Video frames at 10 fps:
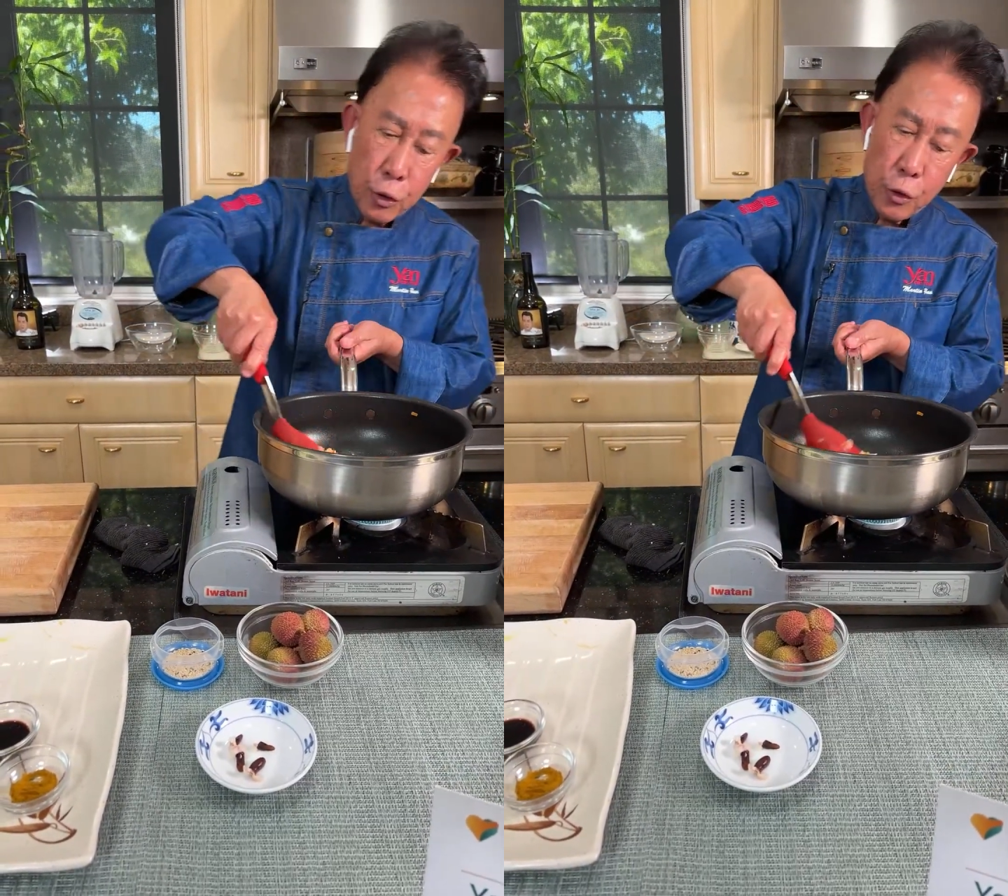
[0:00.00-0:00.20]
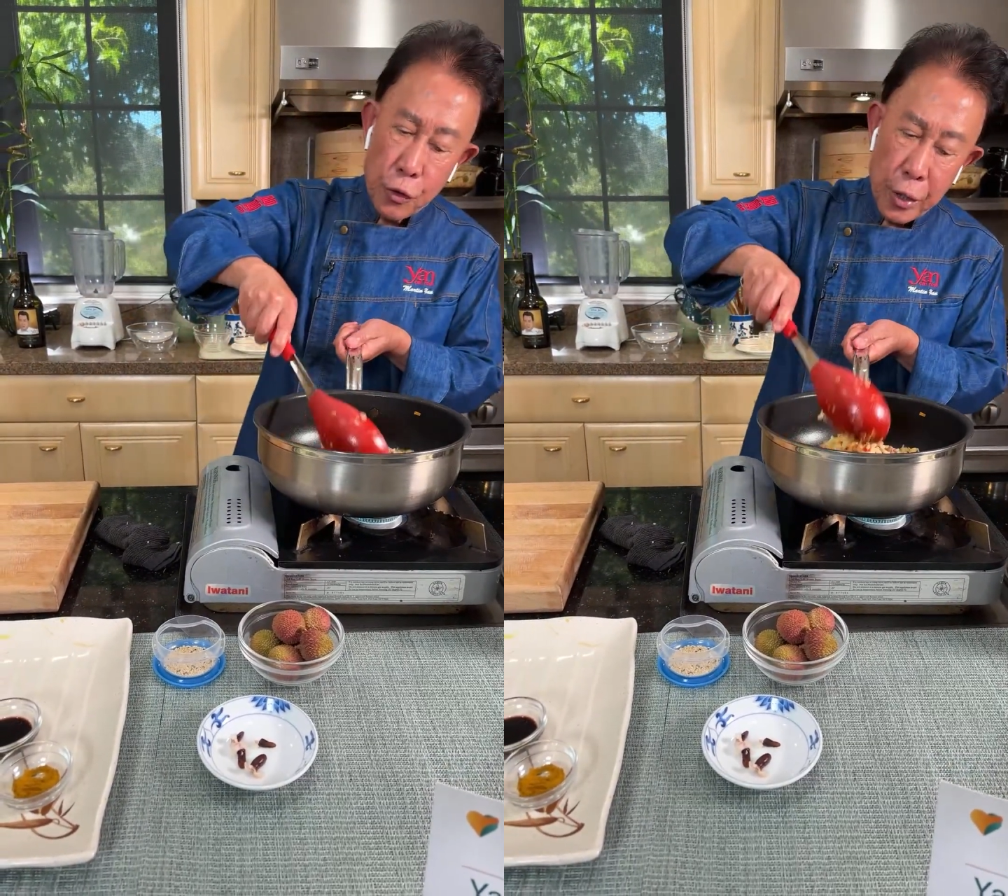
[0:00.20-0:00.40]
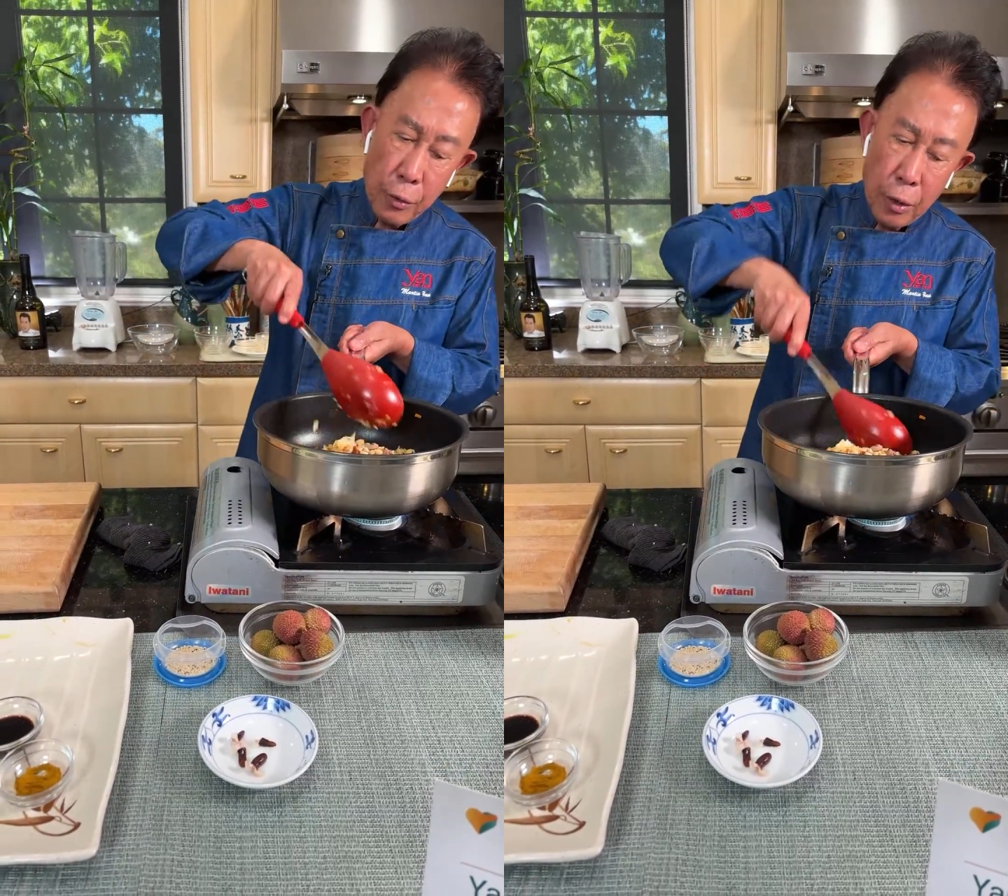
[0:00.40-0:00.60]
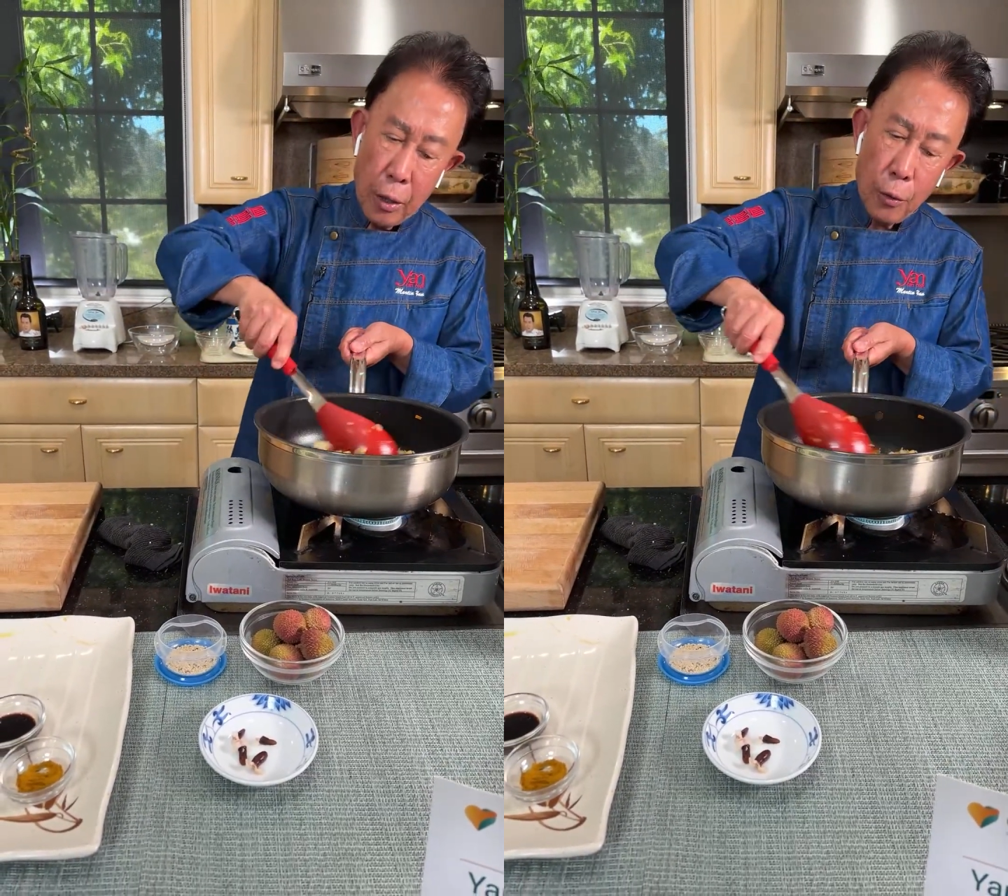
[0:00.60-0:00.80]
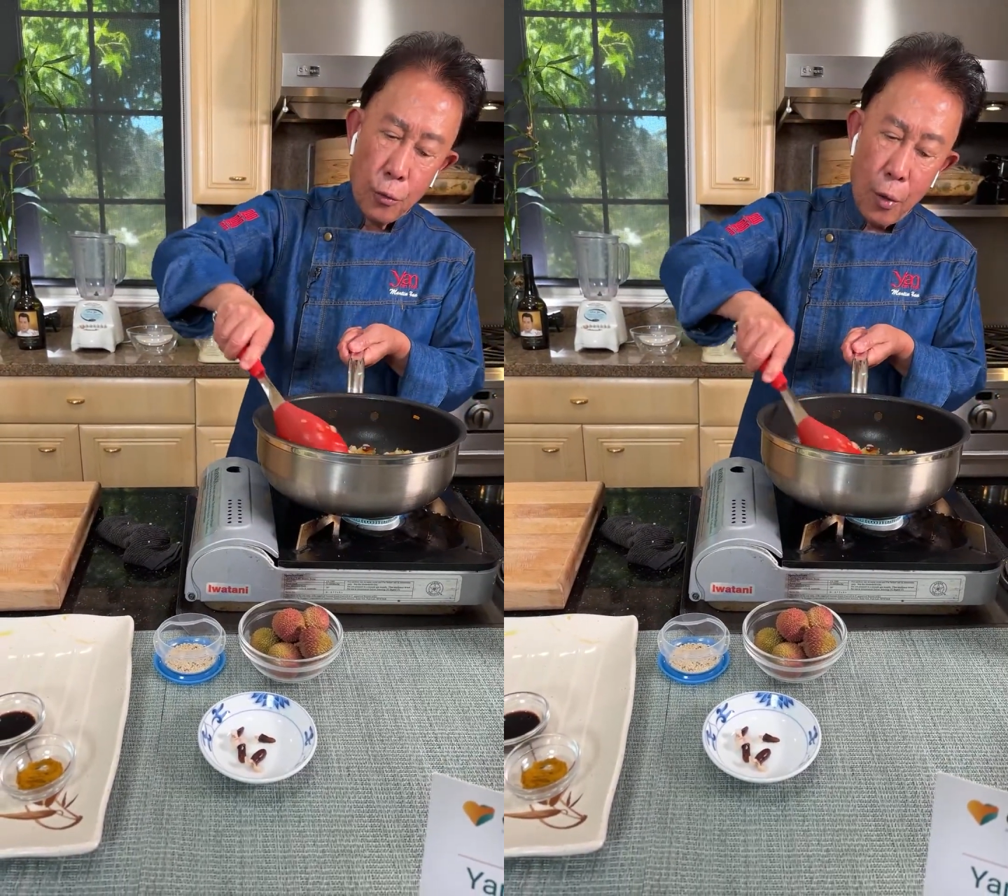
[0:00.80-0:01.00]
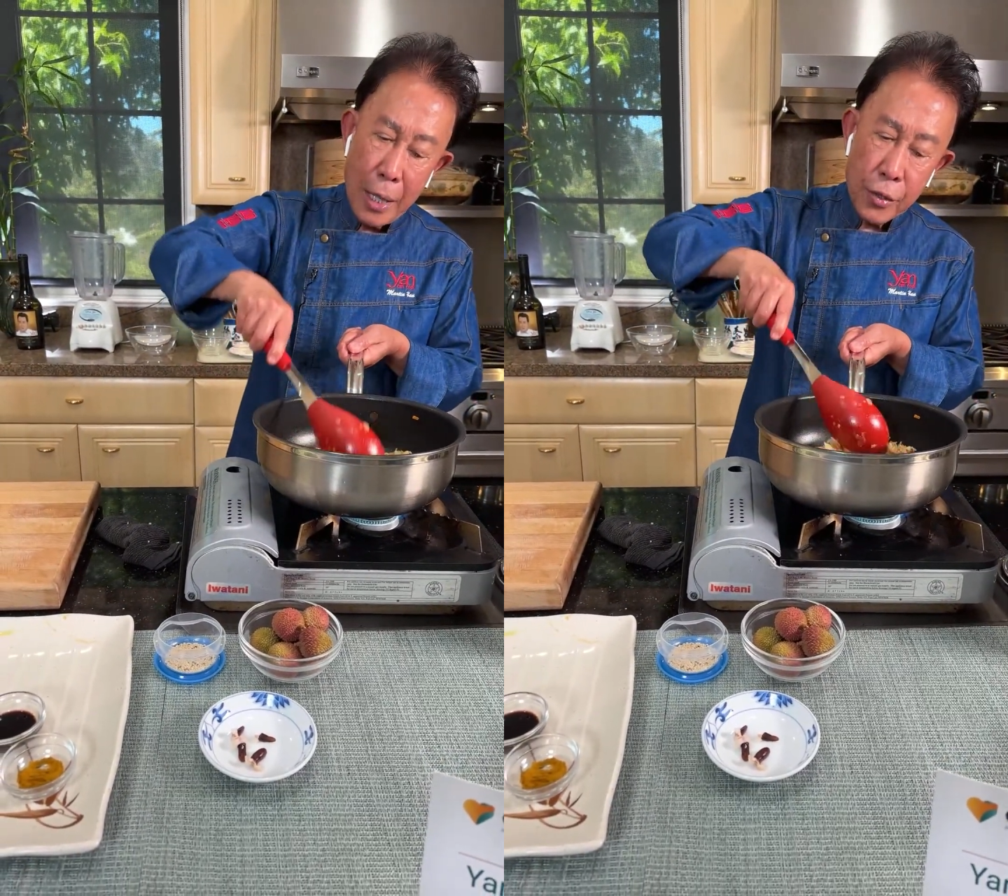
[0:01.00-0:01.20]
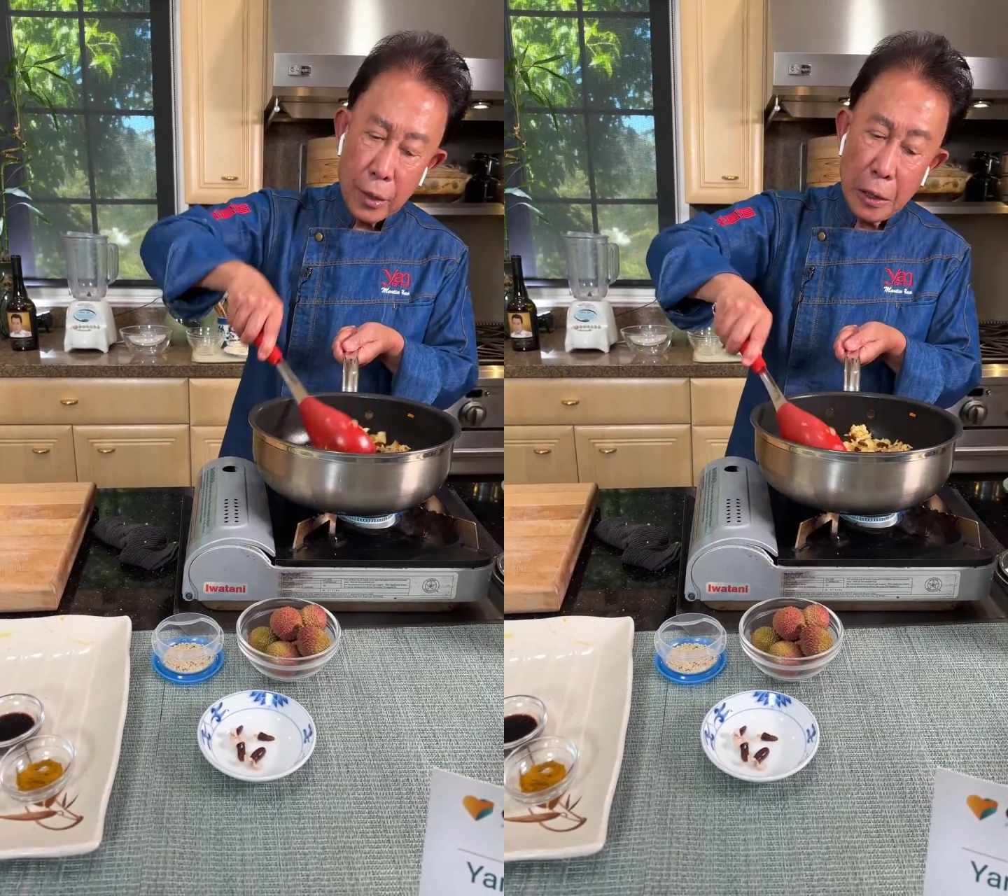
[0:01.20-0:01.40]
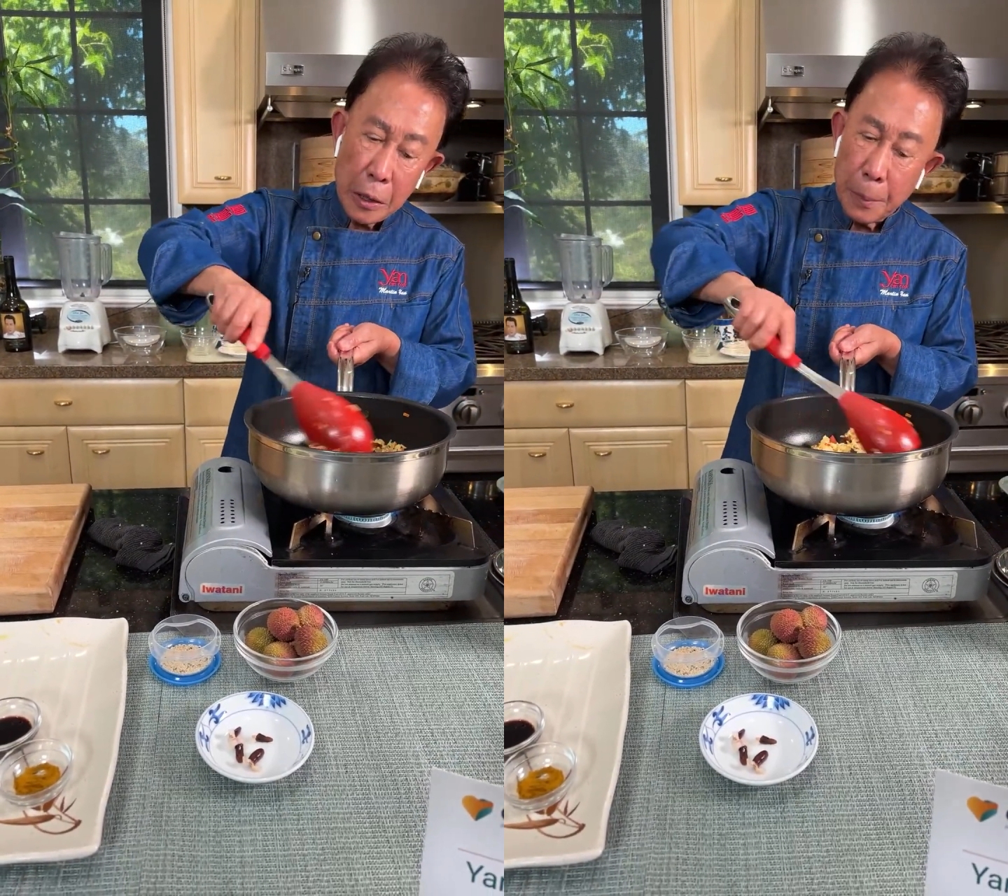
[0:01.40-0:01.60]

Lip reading: using rice a little